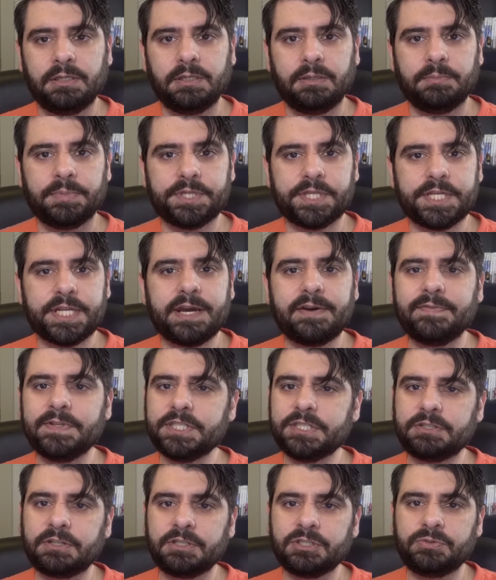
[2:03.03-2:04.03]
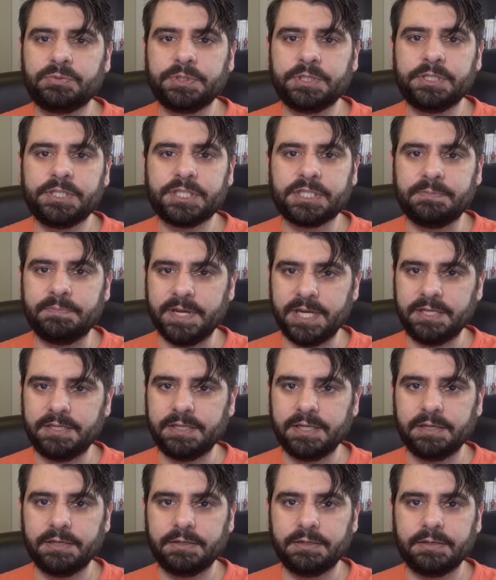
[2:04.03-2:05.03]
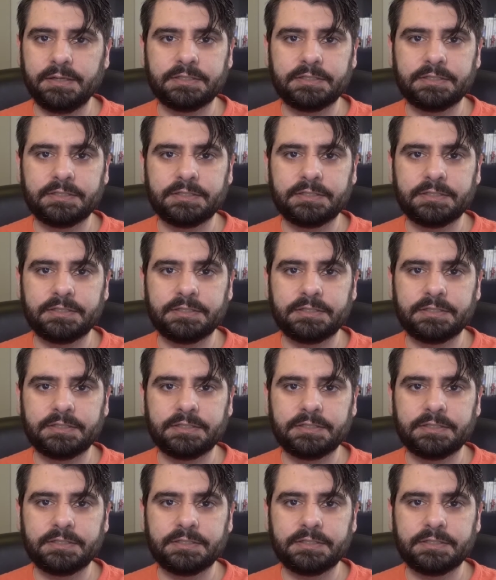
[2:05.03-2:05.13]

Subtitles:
But the tavern start is really just a band-aid.